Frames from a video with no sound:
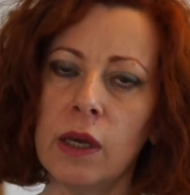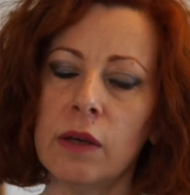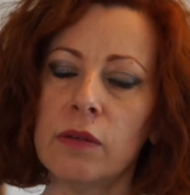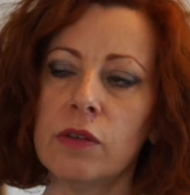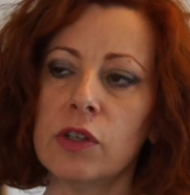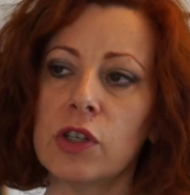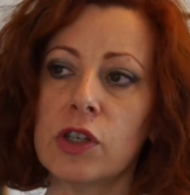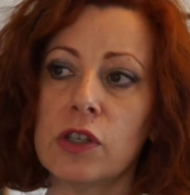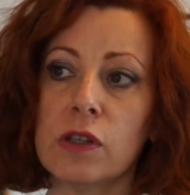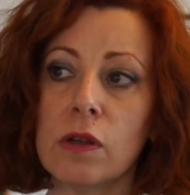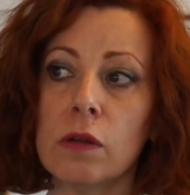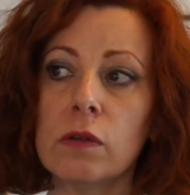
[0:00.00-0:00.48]

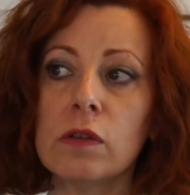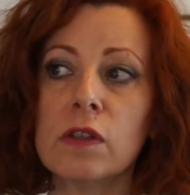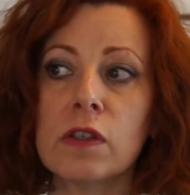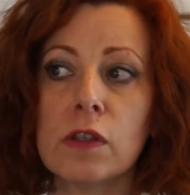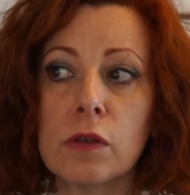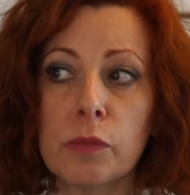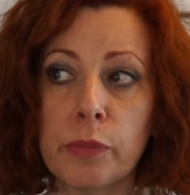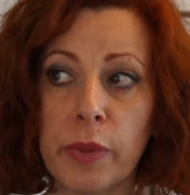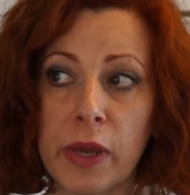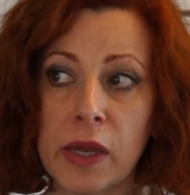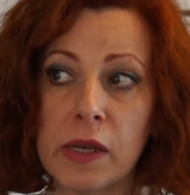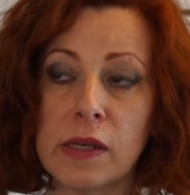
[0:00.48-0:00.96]
which is
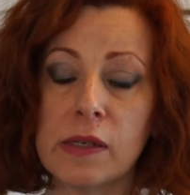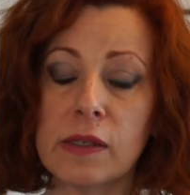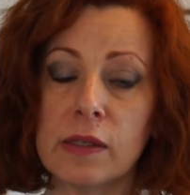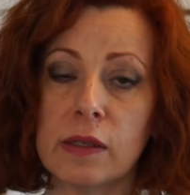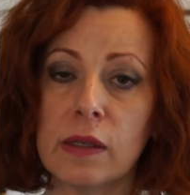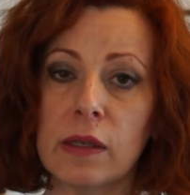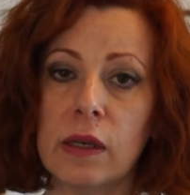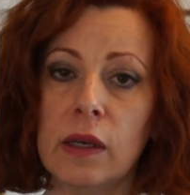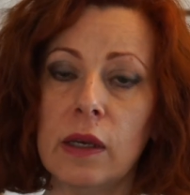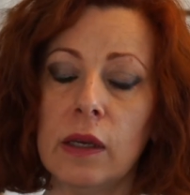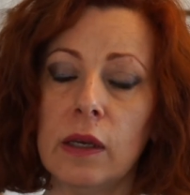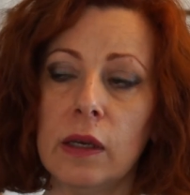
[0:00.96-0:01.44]
also
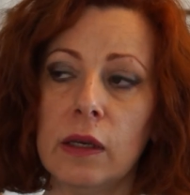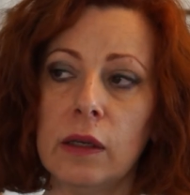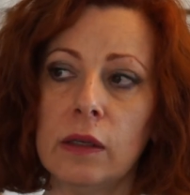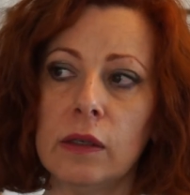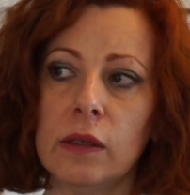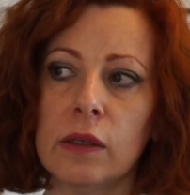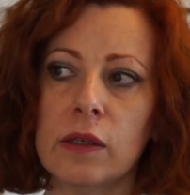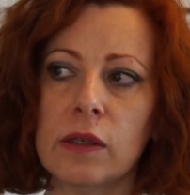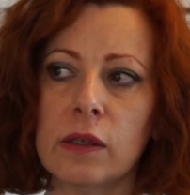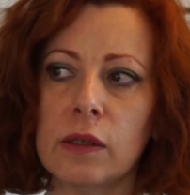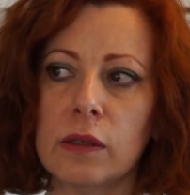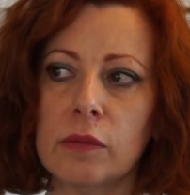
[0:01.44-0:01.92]
based
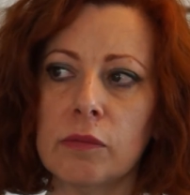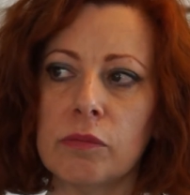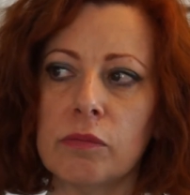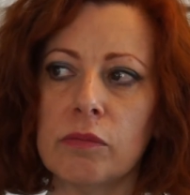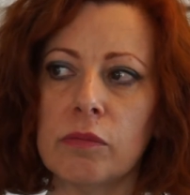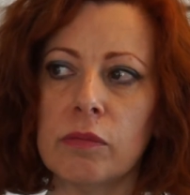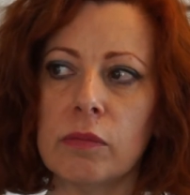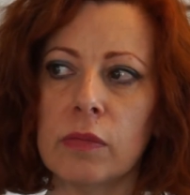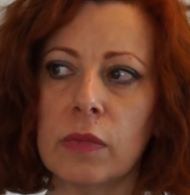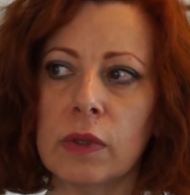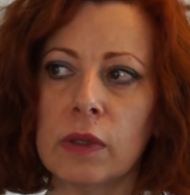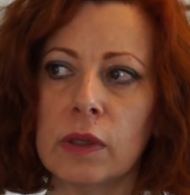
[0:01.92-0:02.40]
on the
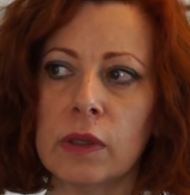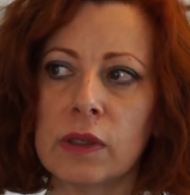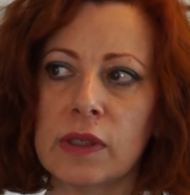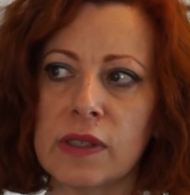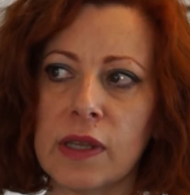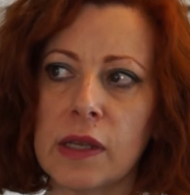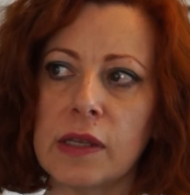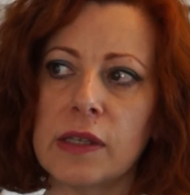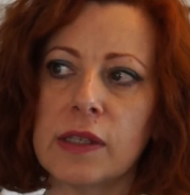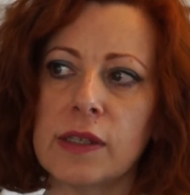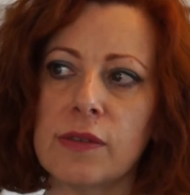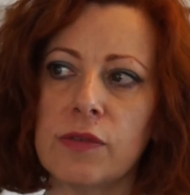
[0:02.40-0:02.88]

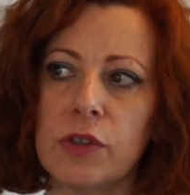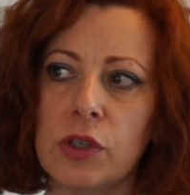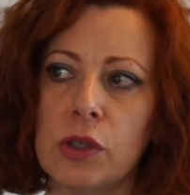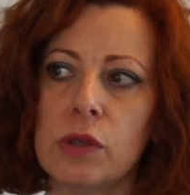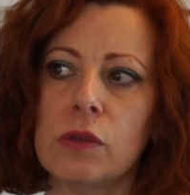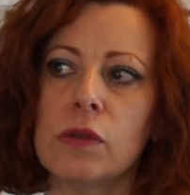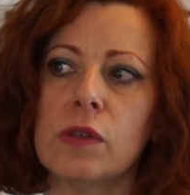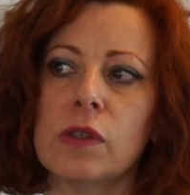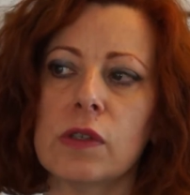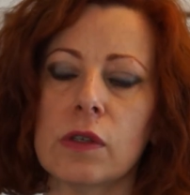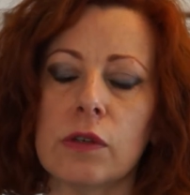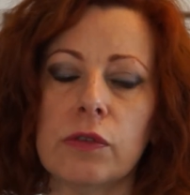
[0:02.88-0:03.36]
extensive
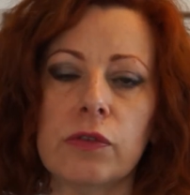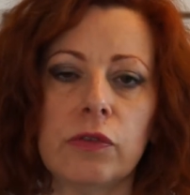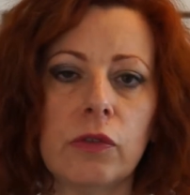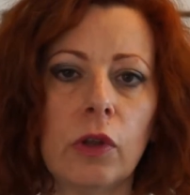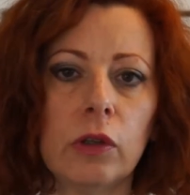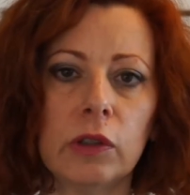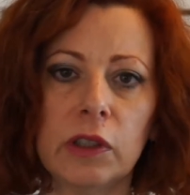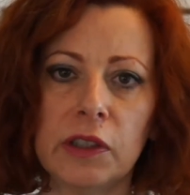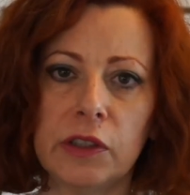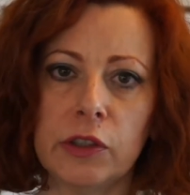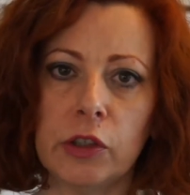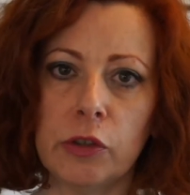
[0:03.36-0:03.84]
use of
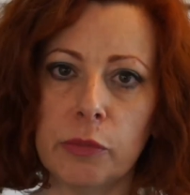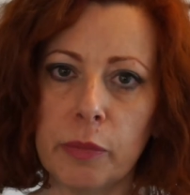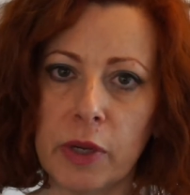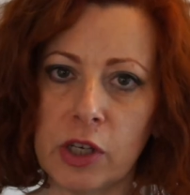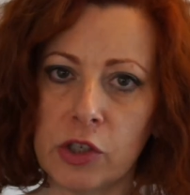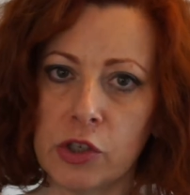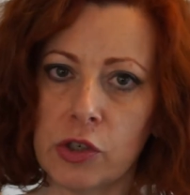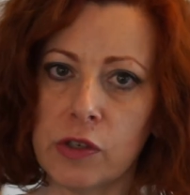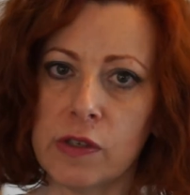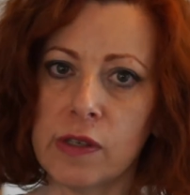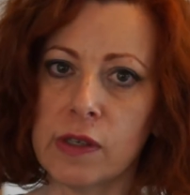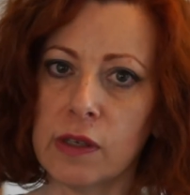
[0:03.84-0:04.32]
nonlinear
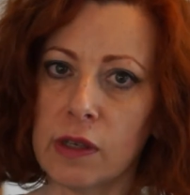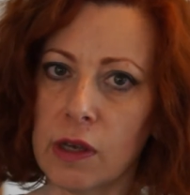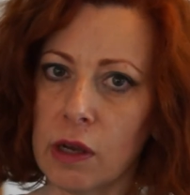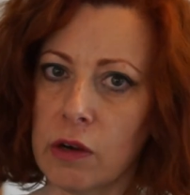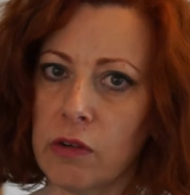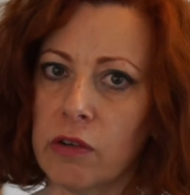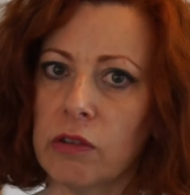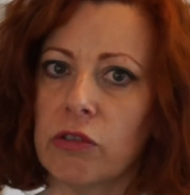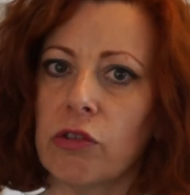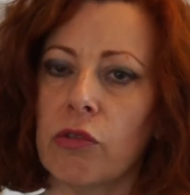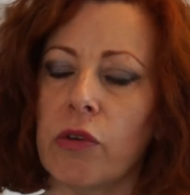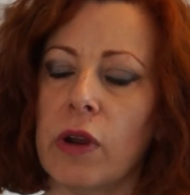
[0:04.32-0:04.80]
measures in
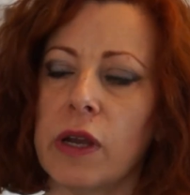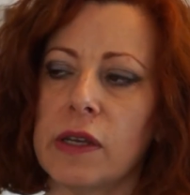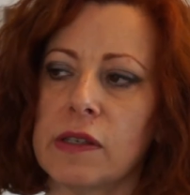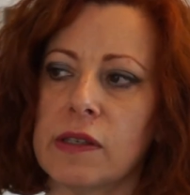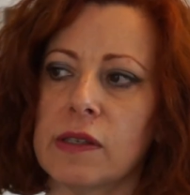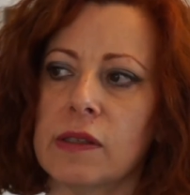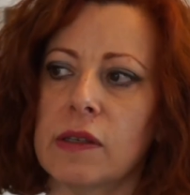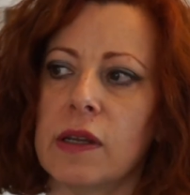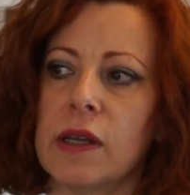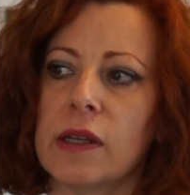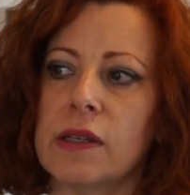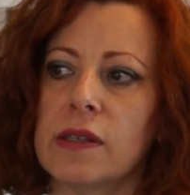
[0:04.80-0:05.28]

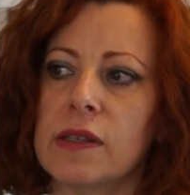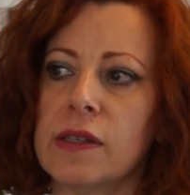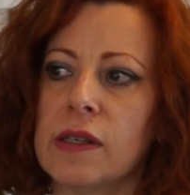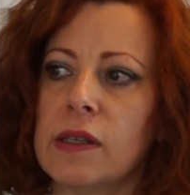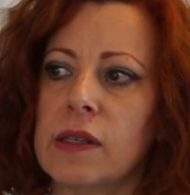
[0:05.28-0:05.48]
characterizing that